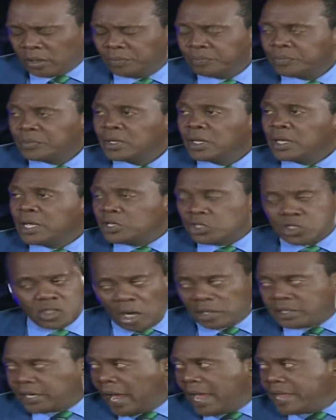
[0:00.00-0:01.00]
Mm, yes. He's
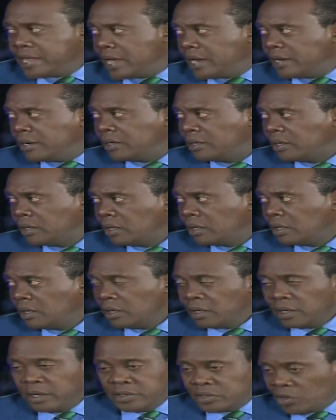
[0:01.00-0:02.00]
not Kenyan.
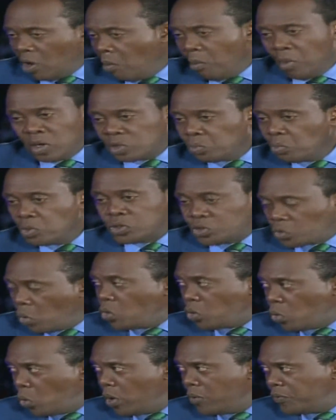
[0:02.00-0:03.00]
He's almost
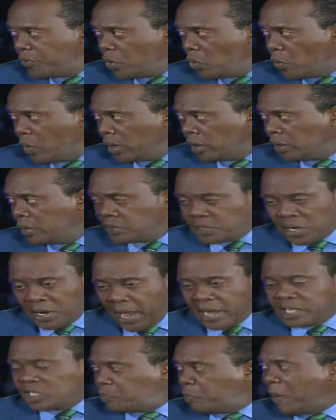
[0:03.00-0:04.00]
Muzungu, if you will. He's an
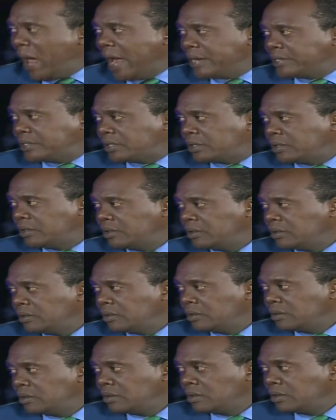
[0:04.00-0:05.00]
expat.
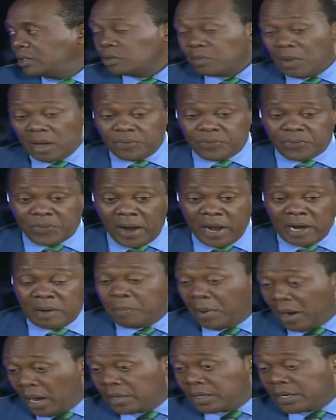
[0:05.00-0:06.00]
He's my friend,
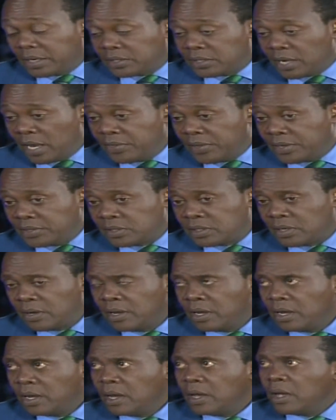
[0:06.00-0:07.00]
but I can say this.
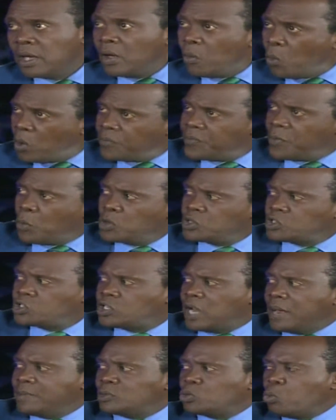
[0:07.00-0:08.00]
What if it was
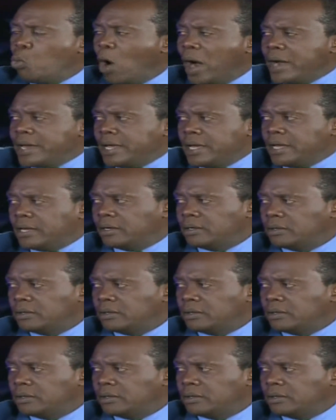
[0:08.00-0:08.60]
James Mwangi?